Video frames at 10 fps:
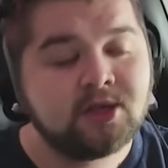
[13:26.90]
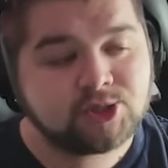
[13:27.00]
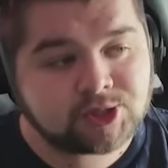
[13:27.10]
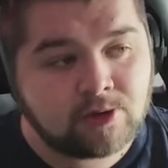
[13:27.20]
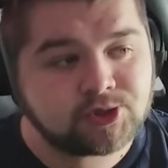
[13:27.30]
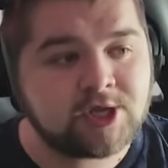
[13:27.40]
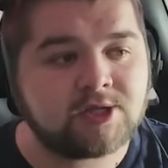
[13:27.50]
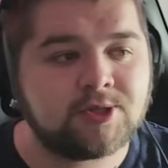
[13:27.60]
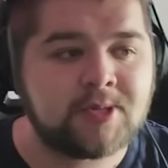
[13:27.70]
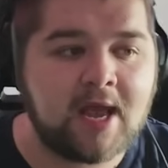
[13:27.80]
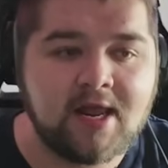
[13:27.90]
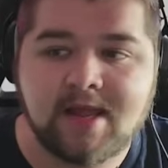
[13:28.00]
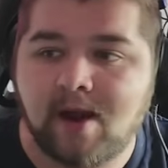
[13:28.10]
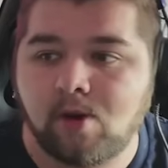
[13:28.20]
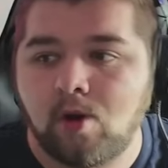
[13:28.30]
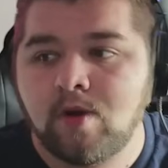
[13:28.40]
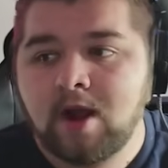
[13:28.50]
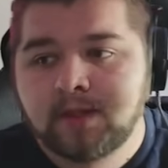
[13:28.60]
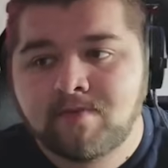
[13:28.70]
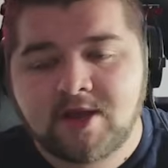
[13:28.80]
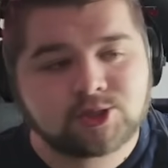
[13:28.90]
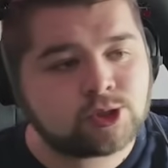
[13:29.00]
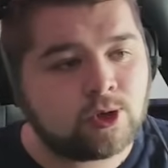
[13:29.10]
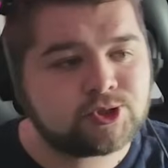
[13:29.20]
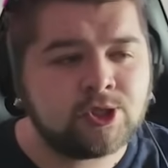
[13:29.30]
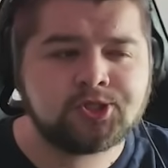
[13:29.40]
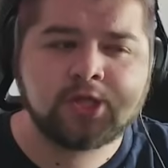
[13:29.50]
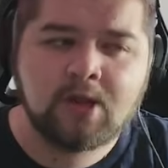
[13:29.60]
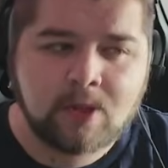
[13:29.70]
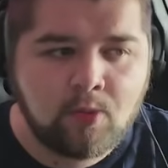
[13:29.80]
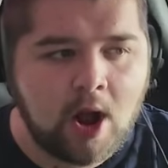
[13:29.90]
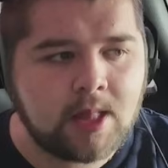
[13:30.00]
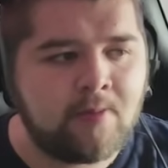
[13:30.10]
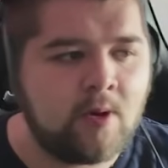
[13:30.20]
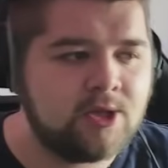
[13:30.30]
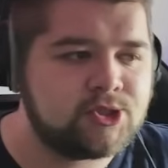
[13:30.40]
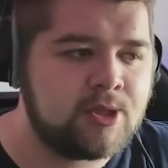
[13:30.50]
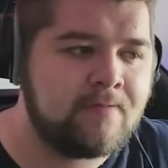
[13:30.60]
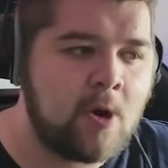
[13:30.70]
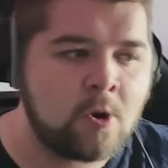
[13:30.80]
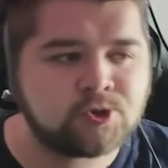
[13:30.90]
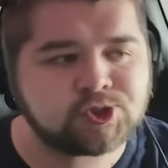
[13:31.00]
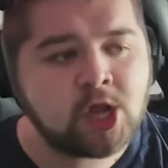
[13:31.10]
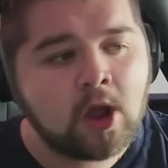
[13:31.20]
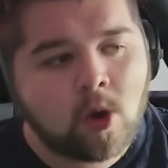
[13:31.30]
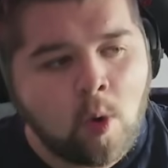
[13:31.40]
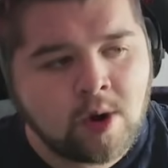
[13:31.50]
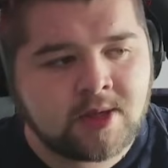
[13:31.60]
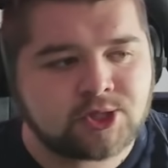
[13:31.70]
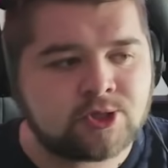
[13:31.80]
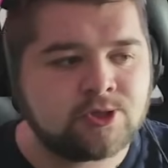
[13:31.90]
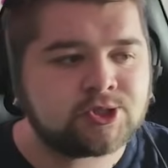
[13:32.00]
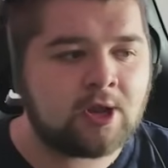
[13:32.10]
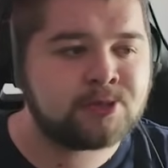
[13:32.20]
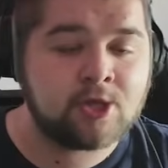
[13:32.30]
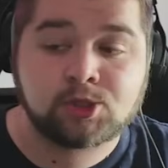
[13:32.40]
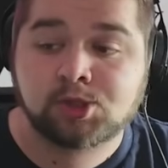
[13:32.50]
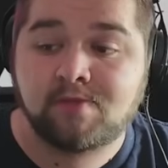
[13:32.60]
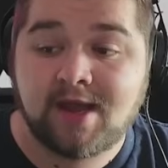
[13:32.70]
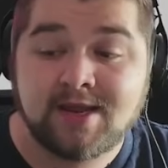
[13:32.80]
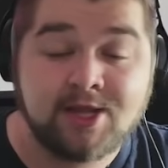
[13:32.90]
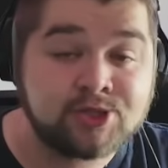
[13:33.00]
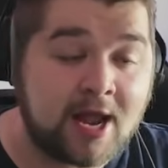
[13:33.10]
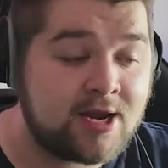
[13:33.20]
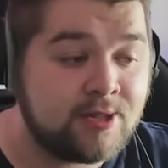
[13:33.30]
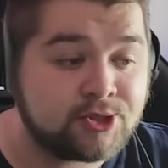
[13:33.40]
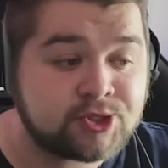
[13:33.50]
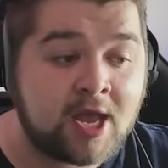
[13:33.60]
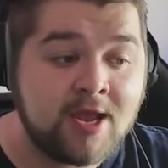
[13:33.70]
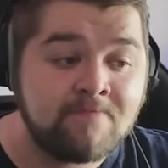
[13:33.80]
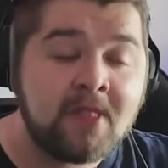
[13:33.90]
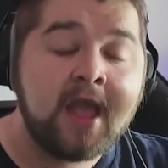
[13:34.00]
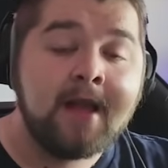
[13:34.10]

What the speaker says: still stick to fairly narrow, the mixed crosses, the work the ball into the box, all of this good stuff does remain exactly the same,